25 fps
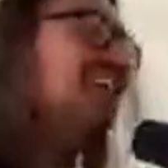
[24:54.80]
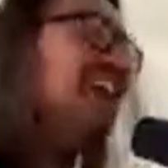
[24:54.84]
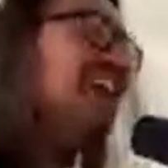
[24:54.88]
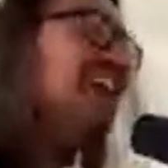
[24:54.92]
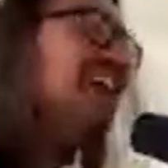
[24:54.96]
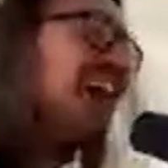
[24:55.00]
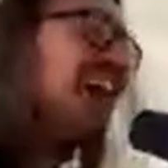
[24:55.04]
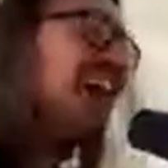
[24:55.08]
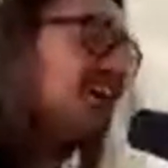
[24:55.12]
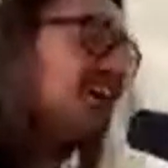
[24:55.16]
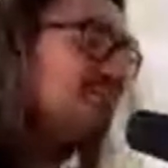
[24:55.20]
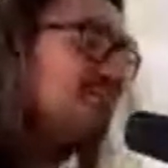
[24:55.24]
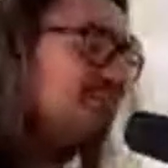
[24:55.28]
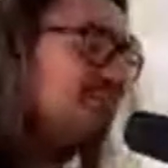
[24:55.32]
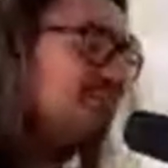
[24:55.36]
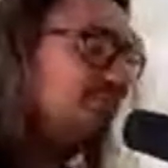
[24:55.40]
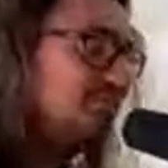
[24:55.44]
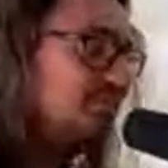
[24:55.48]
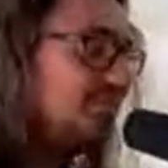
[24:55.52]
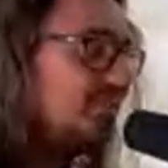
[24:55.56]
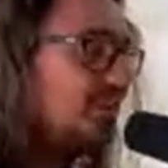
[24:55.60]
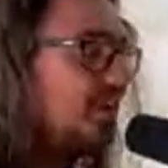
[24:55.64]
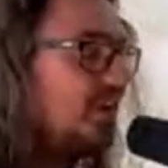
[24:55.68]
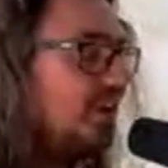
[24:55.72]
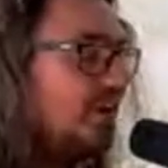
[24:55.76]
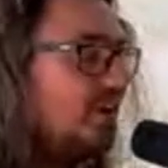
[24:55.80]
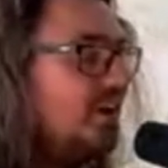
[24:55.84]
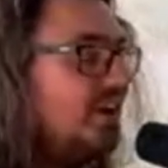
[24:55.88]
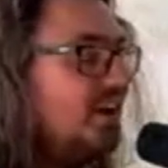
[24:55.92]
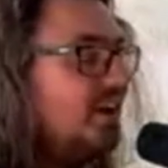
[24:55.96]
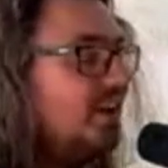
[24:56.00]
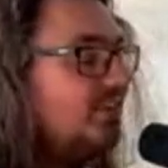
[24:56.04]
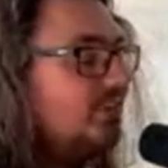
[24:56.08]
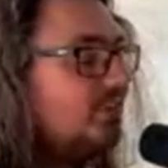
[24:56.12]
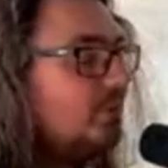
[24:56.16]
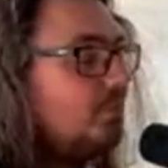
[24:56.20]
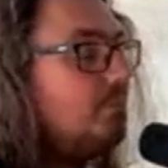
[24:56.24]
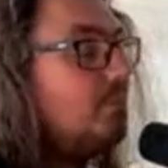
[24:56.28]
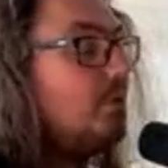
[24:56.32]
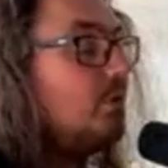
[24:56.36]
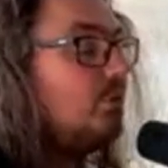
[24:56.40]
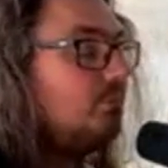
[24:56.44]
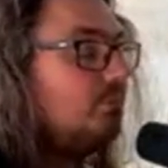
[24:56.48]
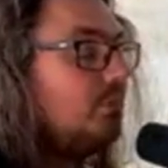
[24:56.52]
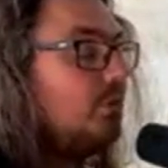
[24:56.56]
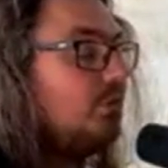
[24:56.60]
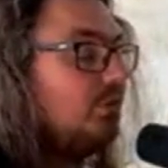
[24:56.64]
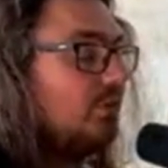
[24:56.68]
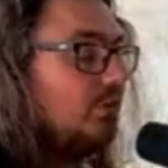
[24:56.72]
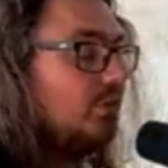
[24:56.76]
No. So
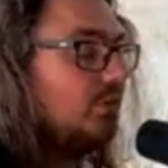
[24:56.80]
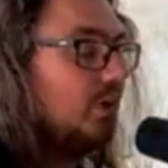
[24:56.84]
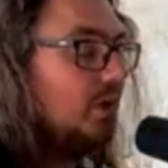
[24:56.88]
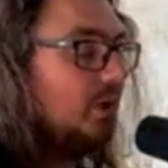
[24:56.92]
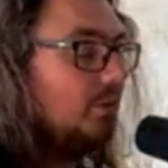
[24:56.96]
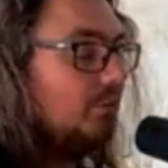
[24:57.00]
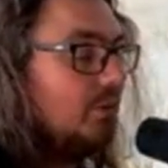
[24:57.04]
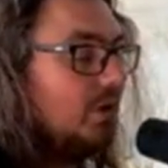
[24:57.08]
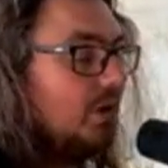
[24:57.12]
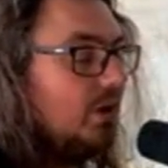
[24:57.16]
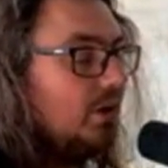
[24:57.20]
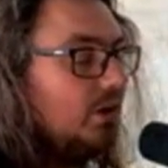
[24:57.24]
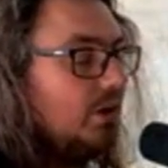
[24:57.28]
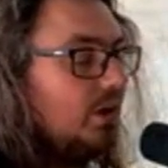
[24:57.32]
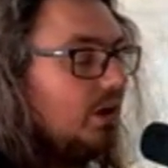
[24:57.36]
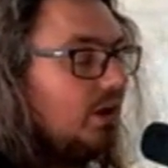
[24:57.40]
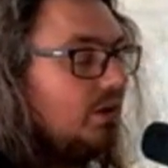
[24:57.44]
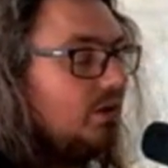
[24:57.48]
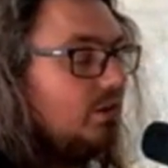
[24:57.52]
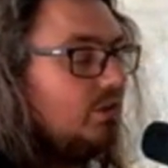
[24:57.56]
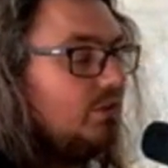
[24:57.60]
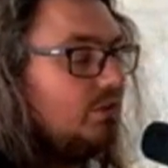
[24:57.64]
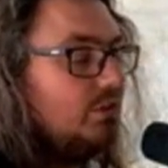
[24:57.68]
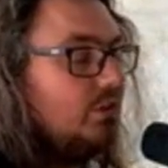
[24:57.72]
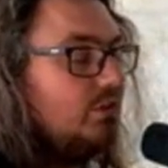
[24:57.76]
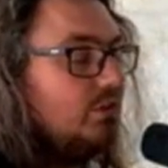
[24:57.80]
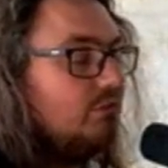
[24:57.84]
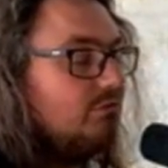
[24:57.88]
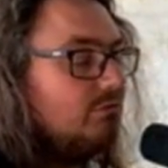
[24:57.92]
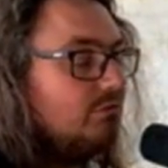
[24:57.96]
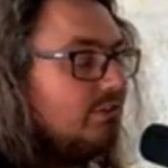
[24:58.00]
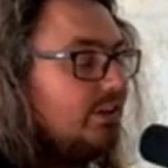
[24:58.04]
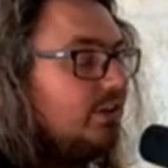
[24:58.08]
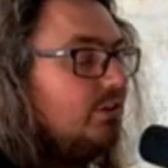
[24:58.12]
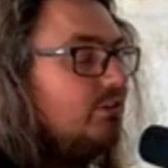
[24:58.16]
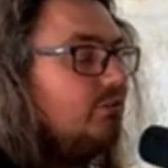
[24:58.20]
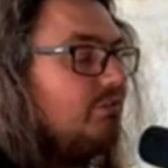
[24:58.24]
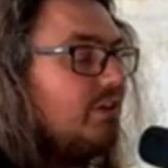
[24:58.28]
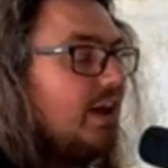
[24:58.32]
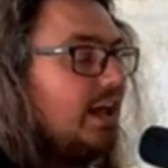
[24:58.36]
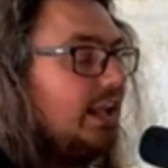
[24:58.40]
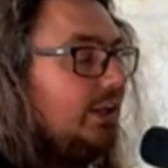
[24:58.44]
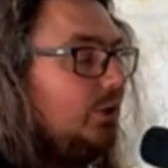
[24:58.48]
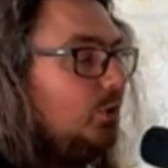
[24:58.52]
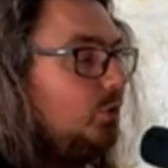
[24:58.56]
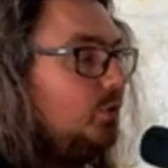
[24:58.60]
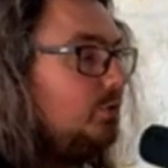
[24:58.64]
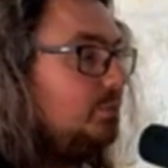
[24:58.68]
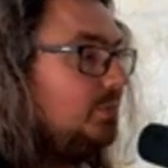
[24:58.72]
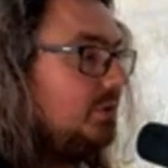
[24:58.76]
most of the time, the real
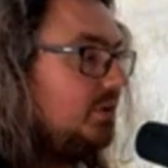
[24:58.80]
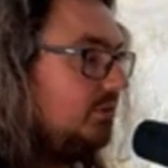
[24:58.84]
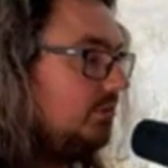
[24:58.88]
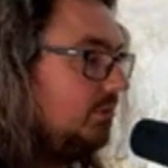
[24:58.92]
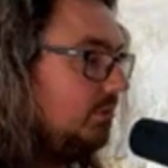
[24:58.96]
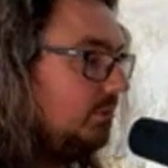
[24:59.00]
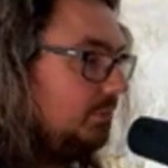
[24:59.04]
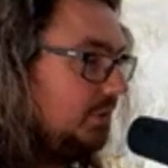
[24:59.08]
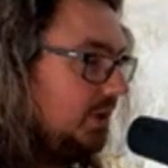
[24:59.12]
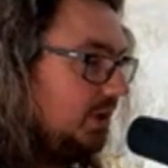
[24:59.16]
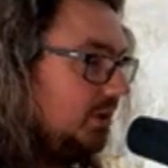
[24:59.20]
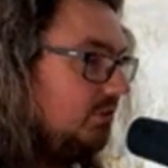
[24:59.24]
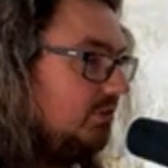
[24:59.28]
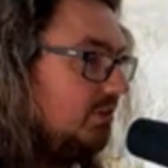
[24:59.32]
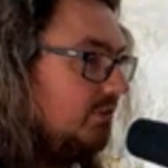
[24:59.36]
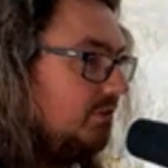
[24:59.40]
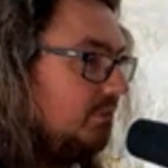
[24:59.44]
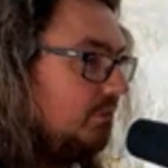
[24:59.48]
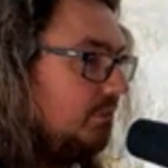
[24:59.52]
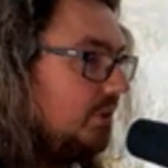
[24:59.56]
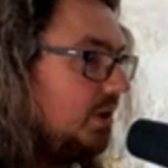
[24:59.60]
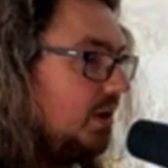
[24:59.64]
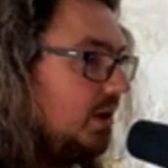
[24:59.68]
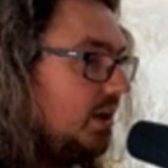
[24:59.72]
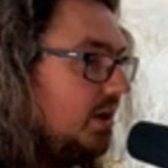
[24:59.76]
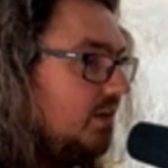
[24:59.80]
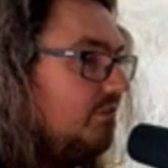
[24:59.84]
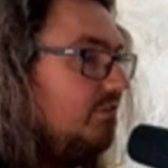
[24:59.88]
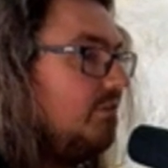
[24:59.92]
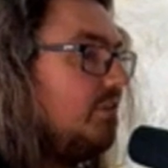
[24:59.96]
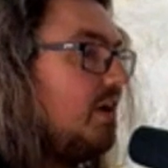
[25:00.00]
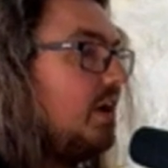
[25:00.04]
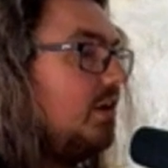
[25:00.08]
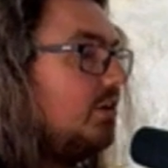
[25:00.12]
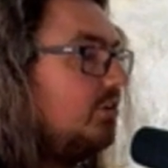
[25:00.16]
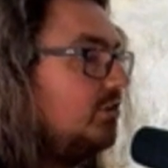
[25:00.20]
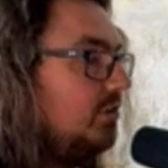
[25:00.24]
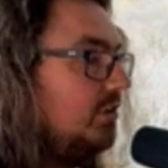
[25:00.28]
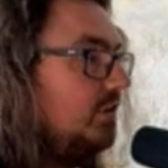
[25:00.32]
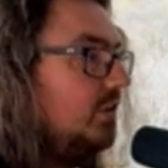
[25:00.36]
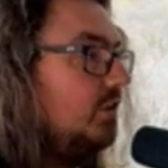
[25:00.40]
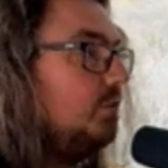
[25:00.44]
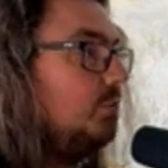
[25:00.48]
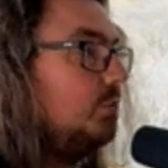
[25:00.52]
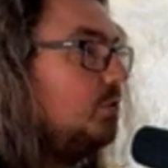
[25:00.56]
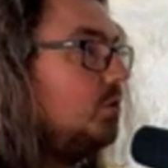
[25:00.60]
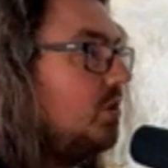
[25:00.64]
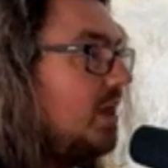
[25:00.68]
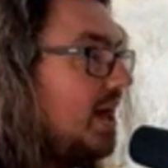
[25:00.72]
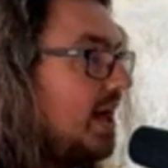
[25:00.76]
value is being driven by a vanishingly
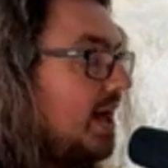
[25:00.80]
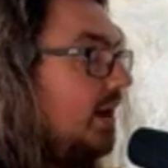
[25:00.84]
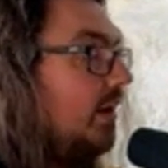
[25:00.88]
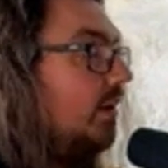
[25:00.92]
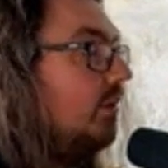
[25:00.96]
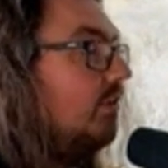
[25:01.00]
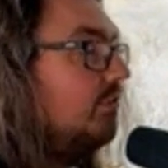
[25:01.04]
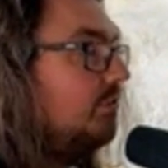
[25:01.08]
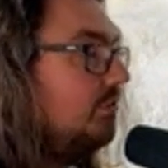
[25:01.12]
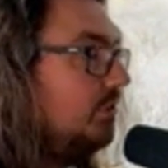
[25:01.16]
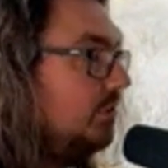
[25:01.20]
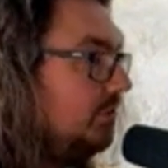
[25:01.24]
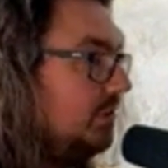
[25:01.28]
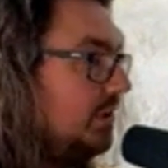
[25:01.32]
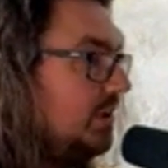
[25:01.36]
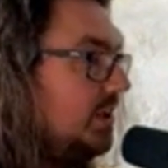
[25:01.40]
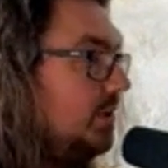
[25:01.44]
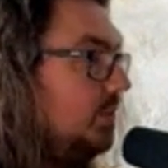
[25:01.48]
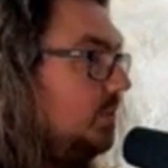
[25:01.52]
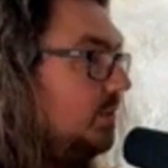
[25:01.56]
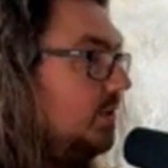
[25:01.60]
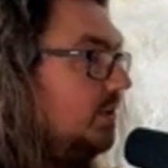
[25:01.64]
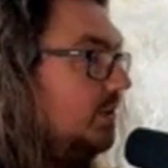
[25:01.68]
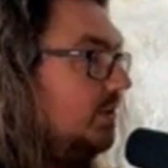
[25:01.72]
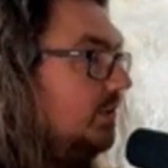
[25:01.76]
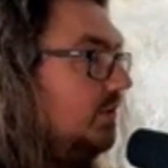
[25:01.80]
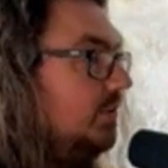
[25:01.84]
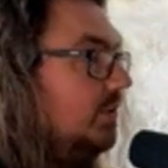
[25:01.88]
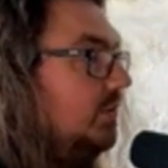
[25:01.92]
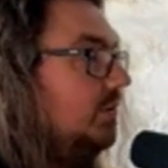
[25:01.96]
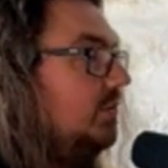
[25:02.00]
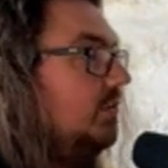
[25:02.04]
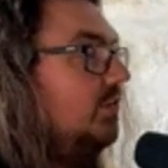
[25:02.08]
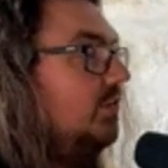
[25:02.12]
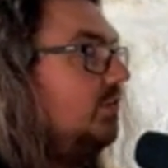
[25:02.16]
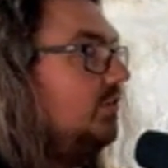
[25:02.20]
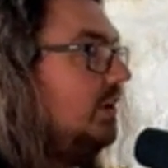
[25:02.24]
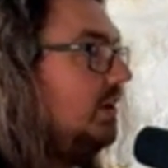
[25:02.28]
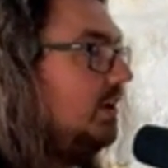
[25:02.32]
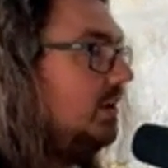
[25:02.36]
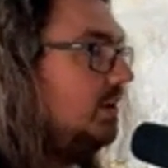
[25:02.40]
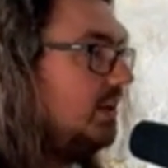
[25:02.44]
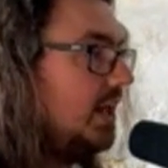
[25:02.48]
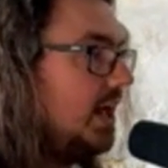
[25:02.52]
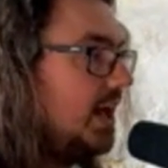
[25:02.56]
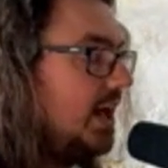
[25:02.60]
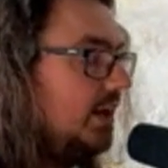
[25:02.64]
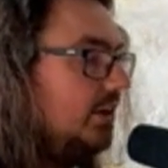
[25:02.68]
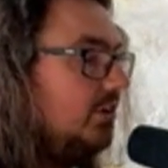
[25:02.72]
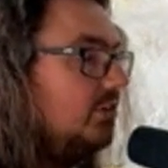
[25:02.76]
small handful of keywords. A
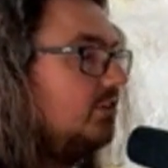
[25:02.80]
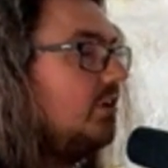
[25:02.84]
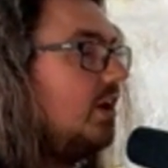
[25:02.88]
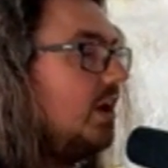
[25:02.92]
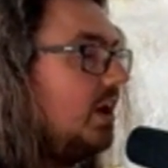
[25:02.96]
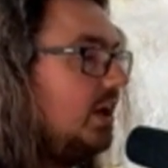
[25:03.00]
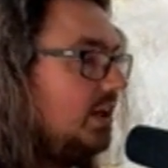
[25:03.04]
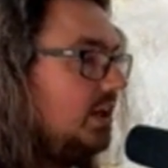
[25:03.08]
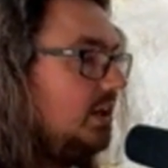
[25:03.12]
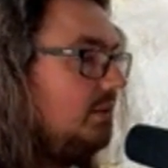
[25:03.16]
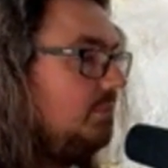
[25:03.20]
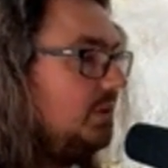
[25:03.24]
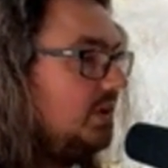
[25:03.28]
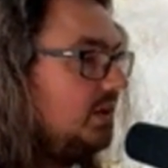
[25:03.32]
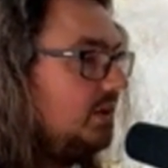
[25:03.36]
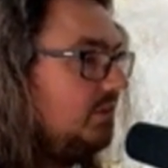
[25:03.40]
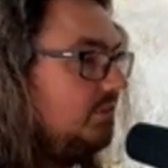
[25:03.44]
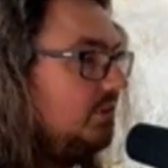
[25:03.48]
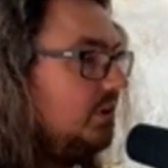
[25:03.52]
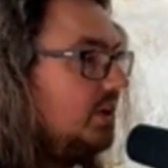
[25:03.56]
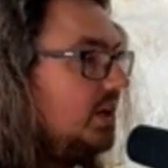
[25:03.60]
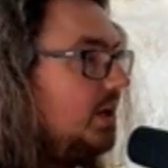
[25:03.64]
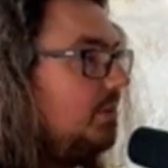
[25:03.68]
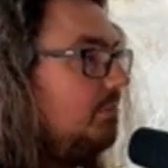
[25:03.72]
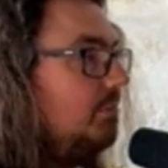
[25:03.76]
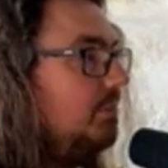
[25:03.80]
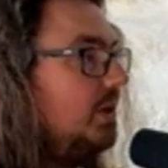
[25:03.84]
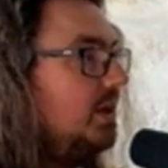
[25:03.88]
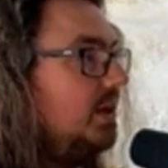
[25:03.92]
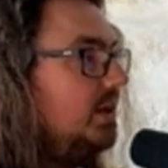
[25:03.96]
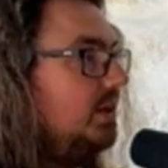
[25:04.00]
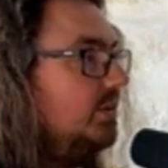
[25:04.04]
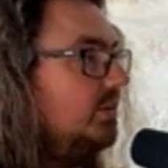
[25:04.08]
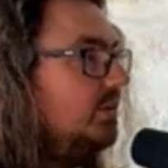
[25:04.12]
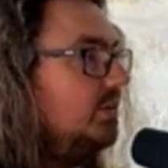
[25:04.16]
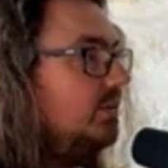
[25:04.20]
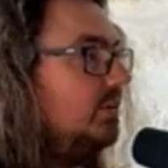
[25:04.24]
single ad, a tiny bit of your campaigns.